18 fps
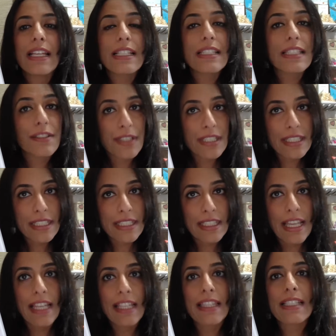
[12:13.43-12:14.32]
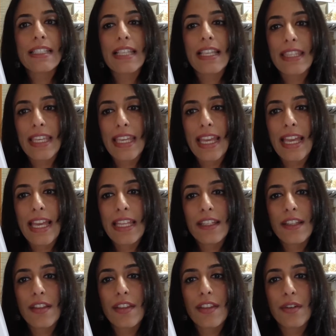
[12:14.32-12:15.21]
it's written like this at the
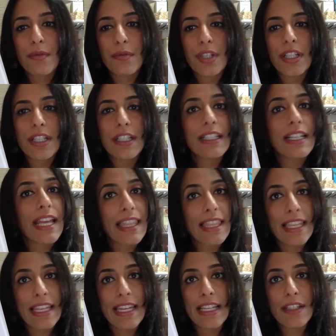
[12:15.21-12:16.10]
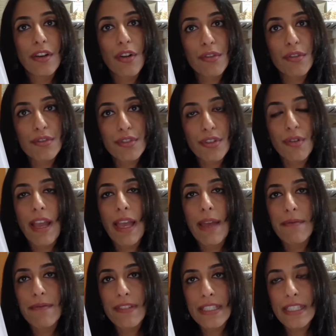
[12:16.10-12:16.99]
end of the word, and then it also
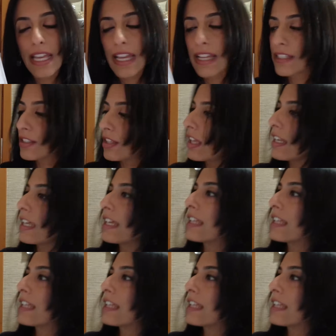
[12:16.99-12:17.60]
emphasizes on